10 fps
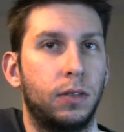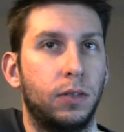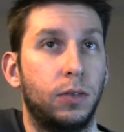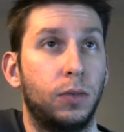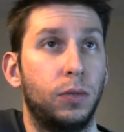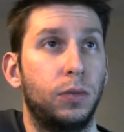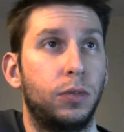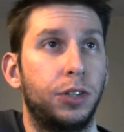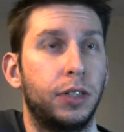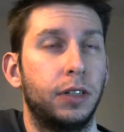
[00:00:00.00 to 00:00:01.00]
Oh,
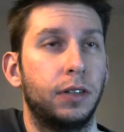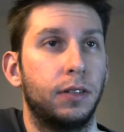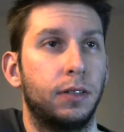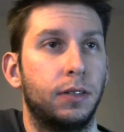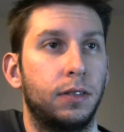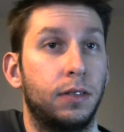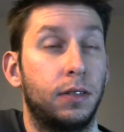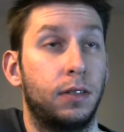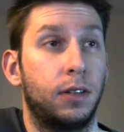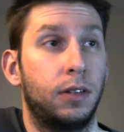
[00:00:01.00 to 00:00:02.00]
shit.
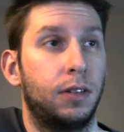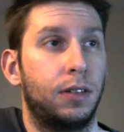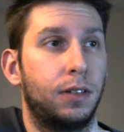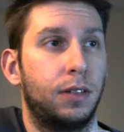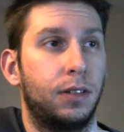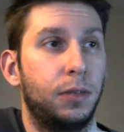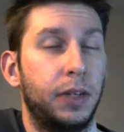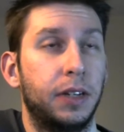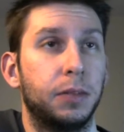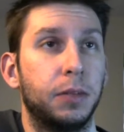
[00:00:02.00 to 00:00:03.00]
Oh, we
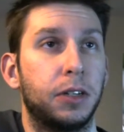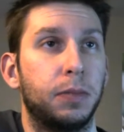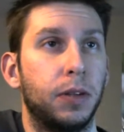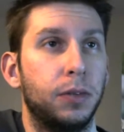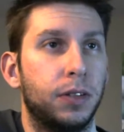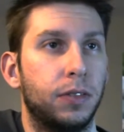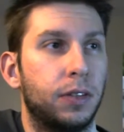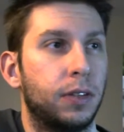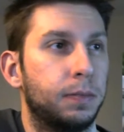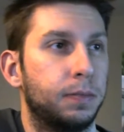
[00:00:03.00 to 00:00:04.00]
got some
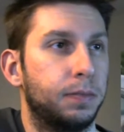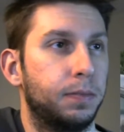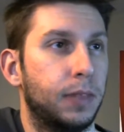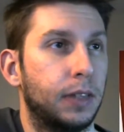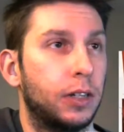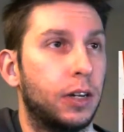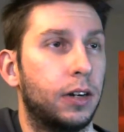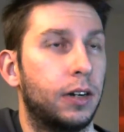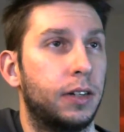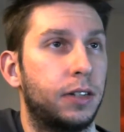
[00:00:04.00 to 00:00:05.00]
explosives.
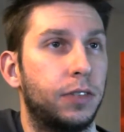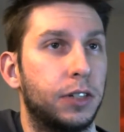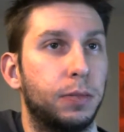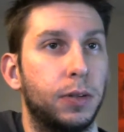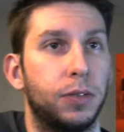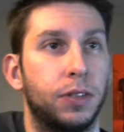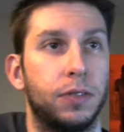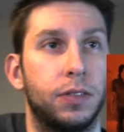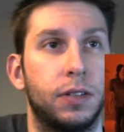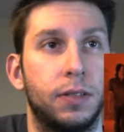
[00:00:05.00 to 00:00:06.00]
Lots of
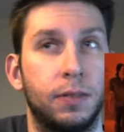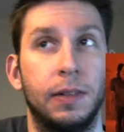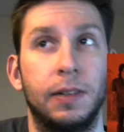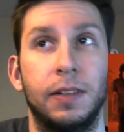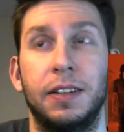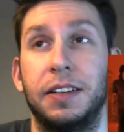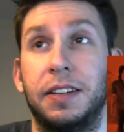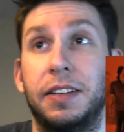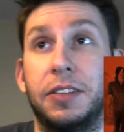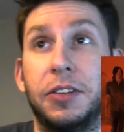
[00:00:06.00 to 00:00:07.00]
explosives.
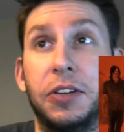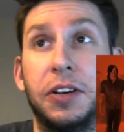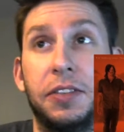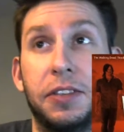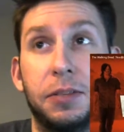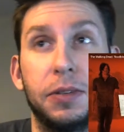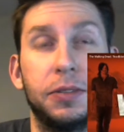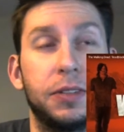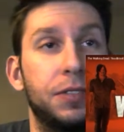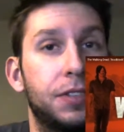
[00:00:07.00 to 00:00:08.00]
That's a lot of
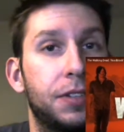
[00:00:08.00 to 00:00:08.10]
explosives.